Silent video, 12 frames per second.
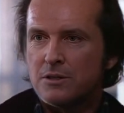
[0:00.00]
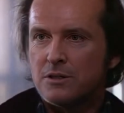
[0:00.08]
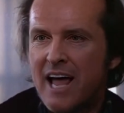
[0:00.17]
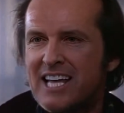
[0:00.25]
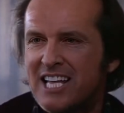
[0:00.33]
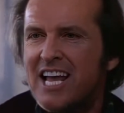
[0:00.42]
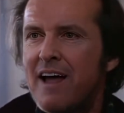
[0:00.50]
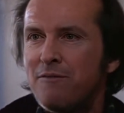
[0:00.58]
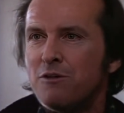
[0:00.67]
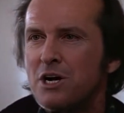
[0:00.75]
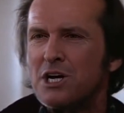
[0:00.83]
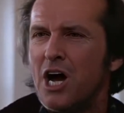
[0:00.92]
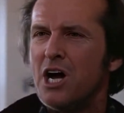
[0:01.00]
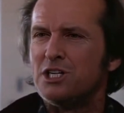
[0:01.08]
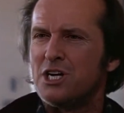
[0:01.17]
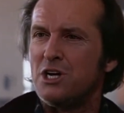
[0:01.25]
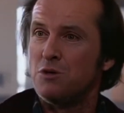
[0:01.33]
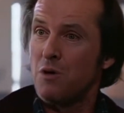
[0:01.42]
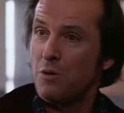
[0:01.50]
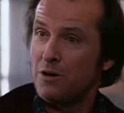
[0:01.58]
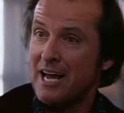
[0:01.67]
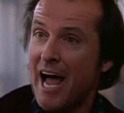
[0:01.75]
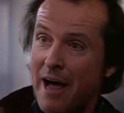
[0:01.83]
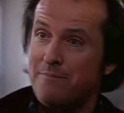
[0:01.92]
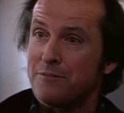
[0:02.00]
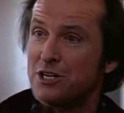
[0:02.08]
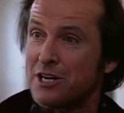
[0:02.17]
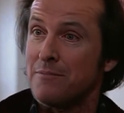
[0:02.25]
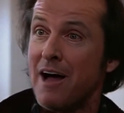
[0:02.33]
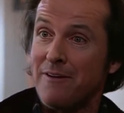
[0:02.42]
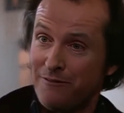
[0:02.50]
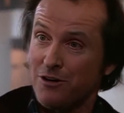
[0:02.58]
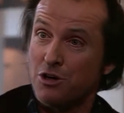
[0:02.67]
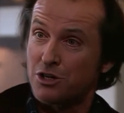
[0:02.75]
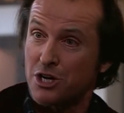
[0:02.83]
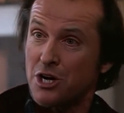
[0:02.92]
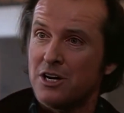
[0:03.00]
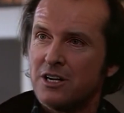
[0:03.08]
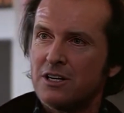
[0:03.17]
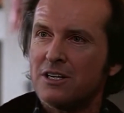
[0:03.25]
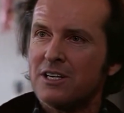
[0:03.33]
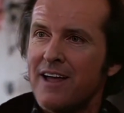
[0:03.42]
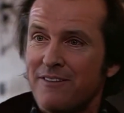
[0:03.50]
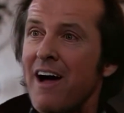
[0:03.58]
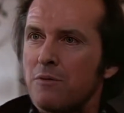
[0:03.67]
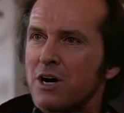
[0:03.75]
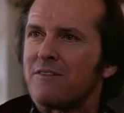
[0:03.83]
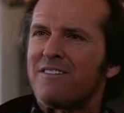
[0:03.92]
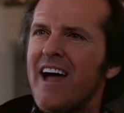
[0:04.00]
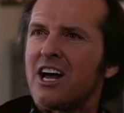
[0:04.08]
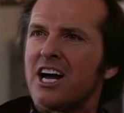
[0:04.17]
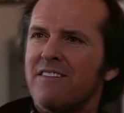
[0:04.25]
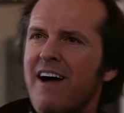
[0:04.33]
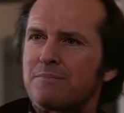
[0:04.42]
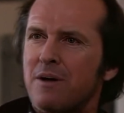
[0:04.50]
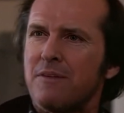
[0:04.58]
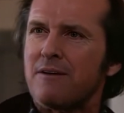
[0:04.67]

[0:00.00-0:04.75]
Has it ever occurred to you what would happen to my future if I were to fail to live up to my